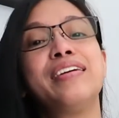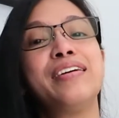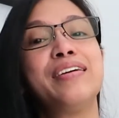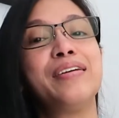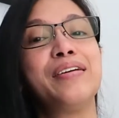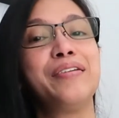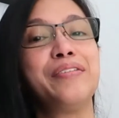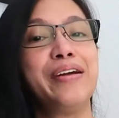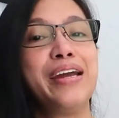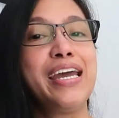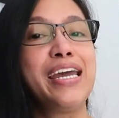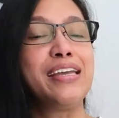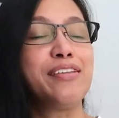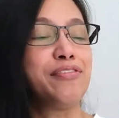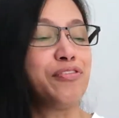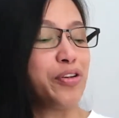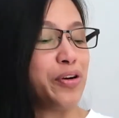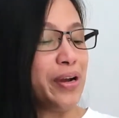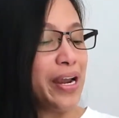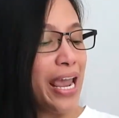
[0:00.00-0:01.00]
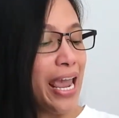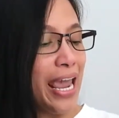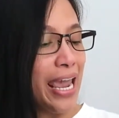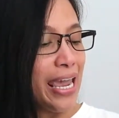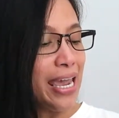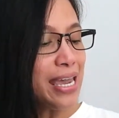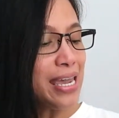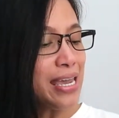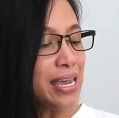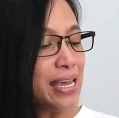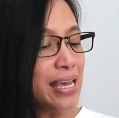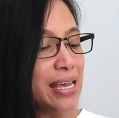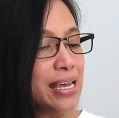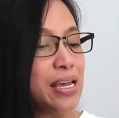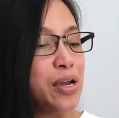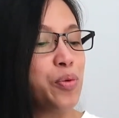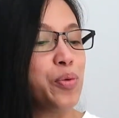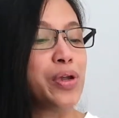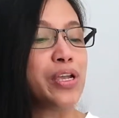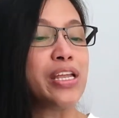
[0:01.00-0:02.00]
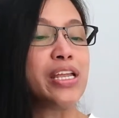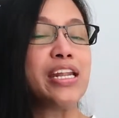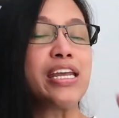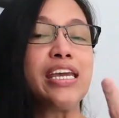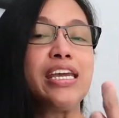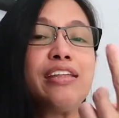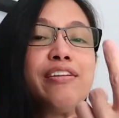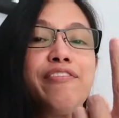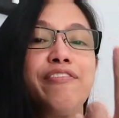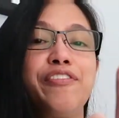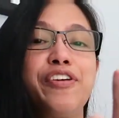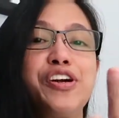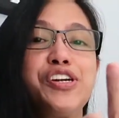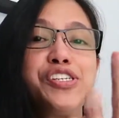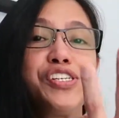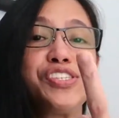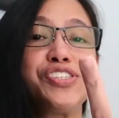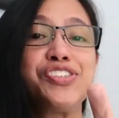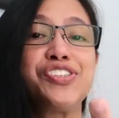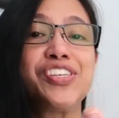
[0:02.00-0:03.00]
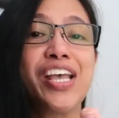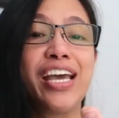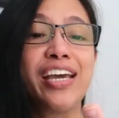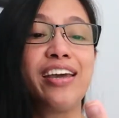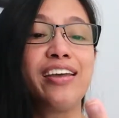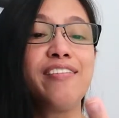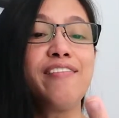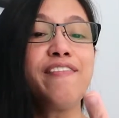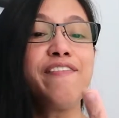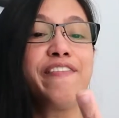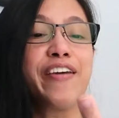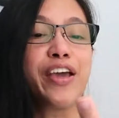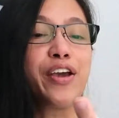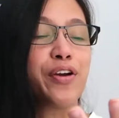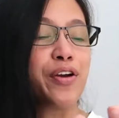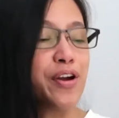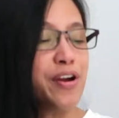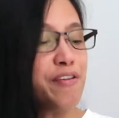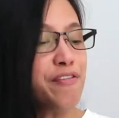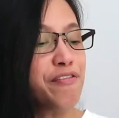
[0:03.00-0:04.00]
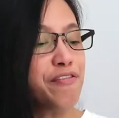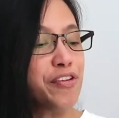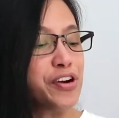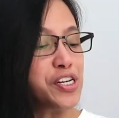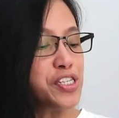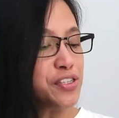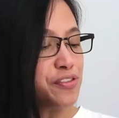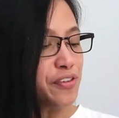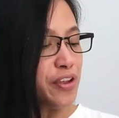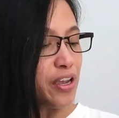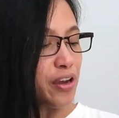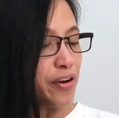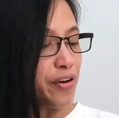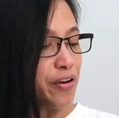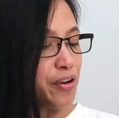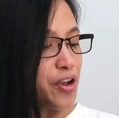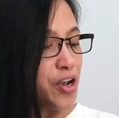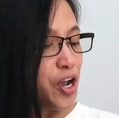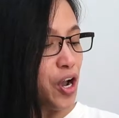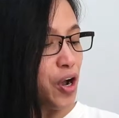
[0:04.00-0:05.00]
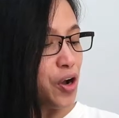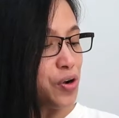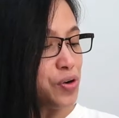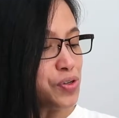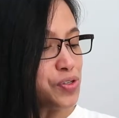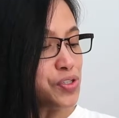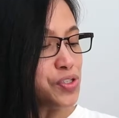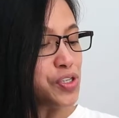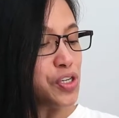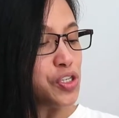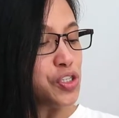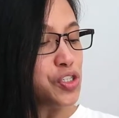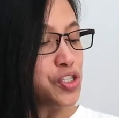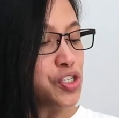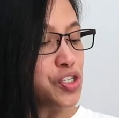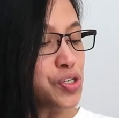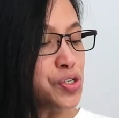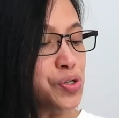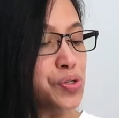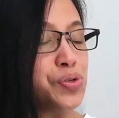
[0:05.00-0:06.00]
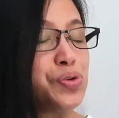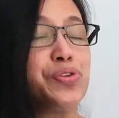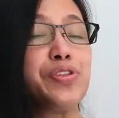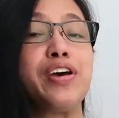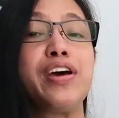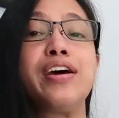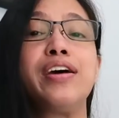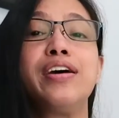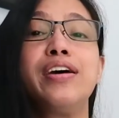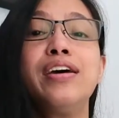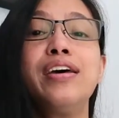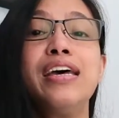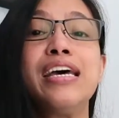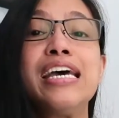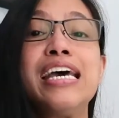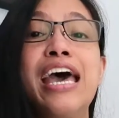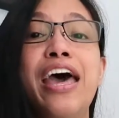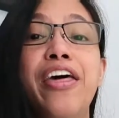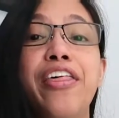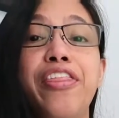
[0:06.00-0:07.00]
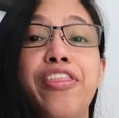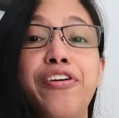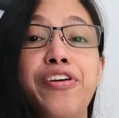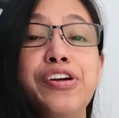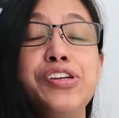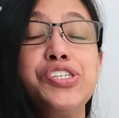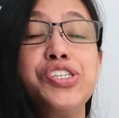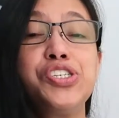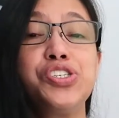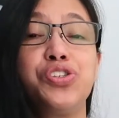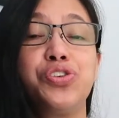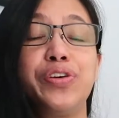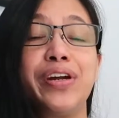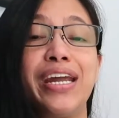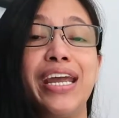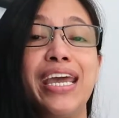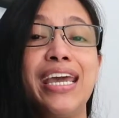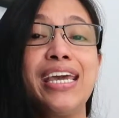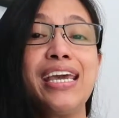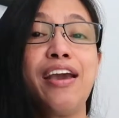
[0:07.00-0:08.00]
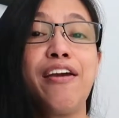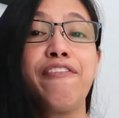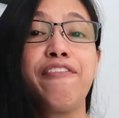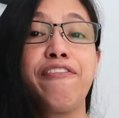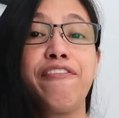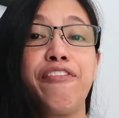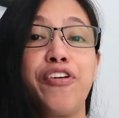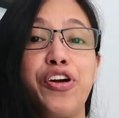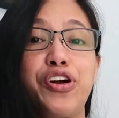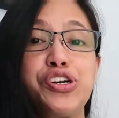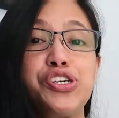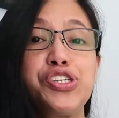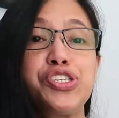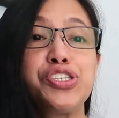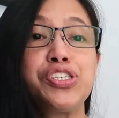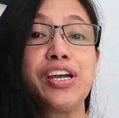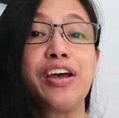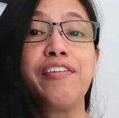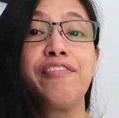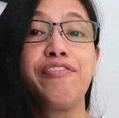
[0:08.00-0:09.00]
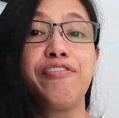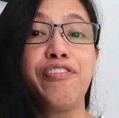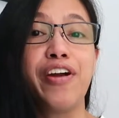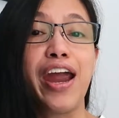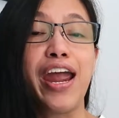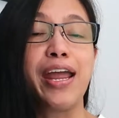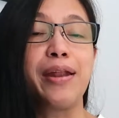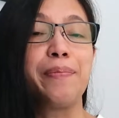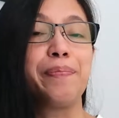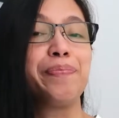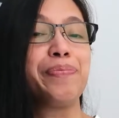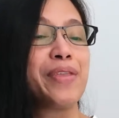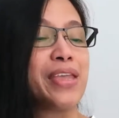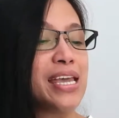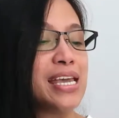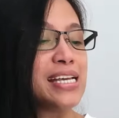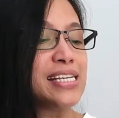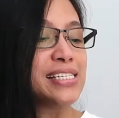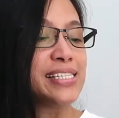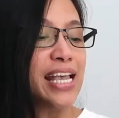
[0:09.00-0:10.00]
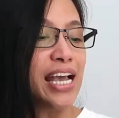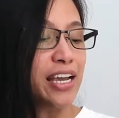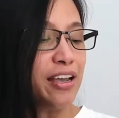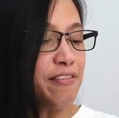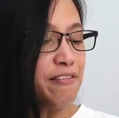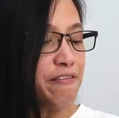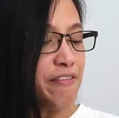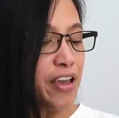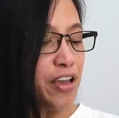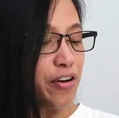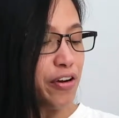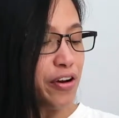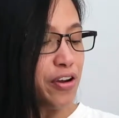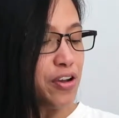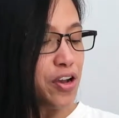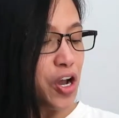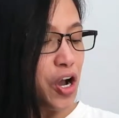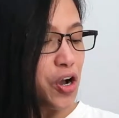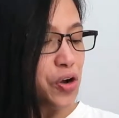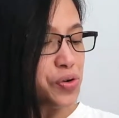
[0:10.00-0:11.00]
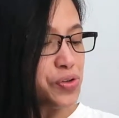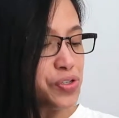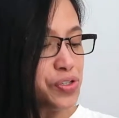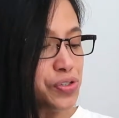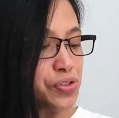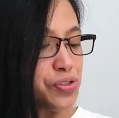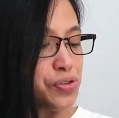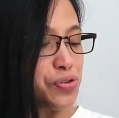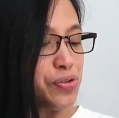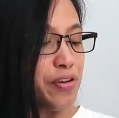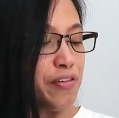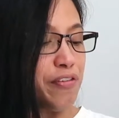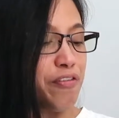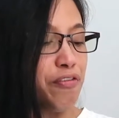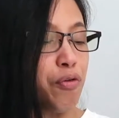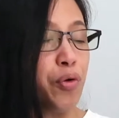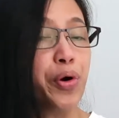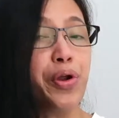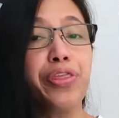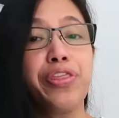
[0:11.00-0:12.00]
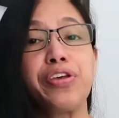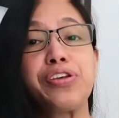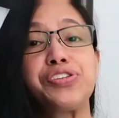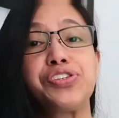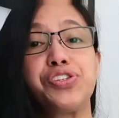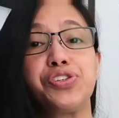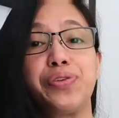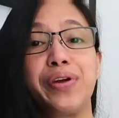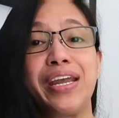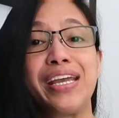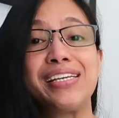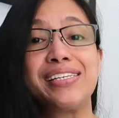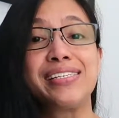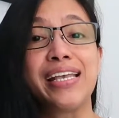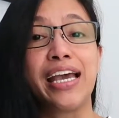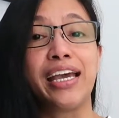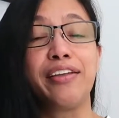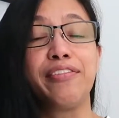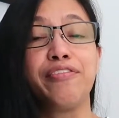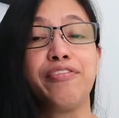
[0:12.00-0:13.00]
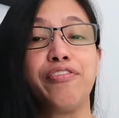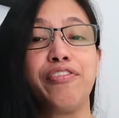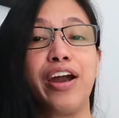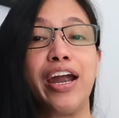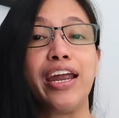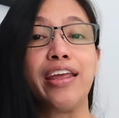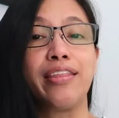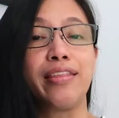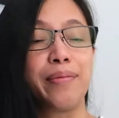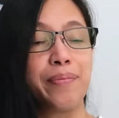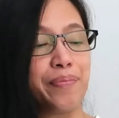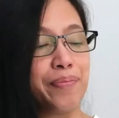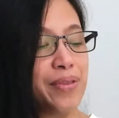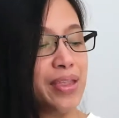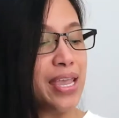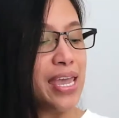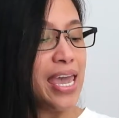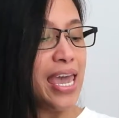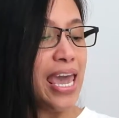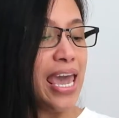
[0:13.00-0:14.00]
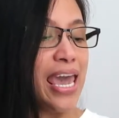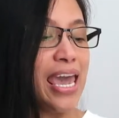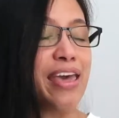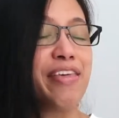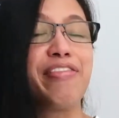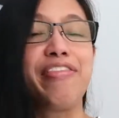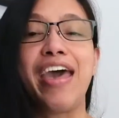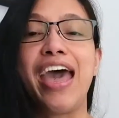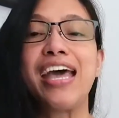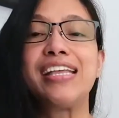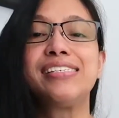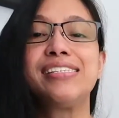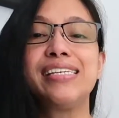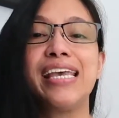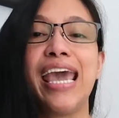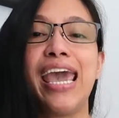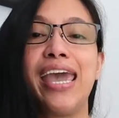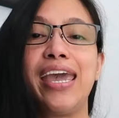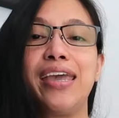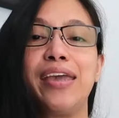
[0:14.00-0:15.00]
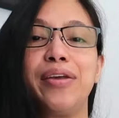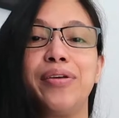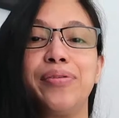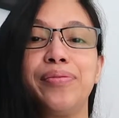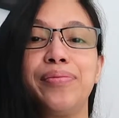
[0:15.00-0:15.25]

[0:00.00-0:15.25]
Alright, for A, we're going to need the first and second finger. First finger goes to the third string, first fret. Second finger goes to the fourth string, second fret. And that's A.